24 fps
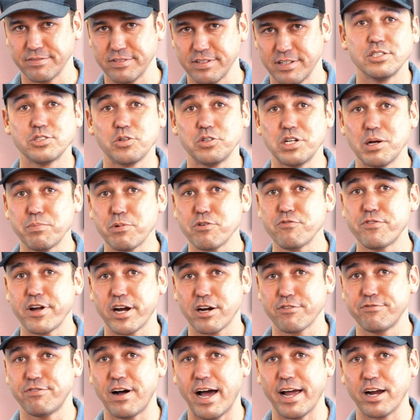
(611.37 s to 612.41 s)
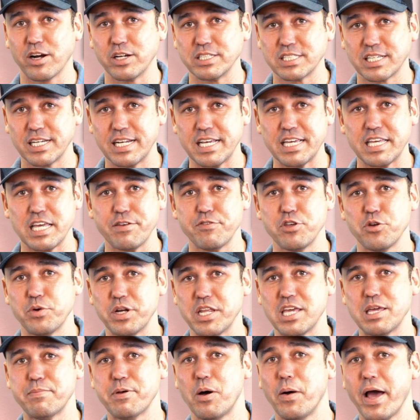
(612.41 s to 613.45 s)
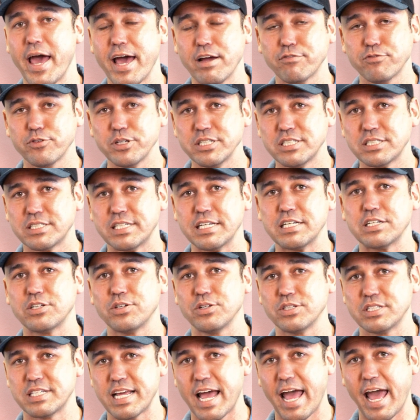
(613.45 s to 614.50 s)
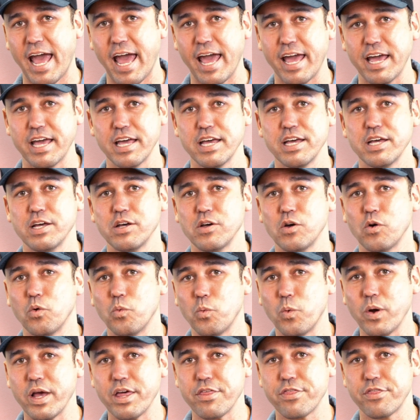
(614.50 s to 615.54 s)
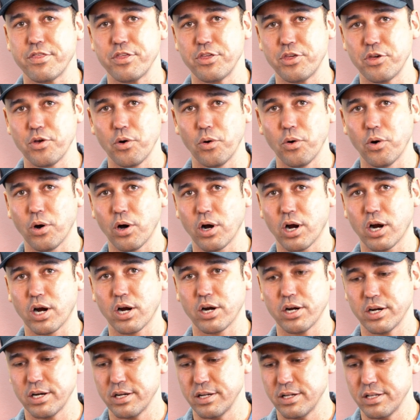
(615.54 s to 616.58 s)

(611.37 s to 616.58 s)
So Number Verifier is gonna give you an email every single day with your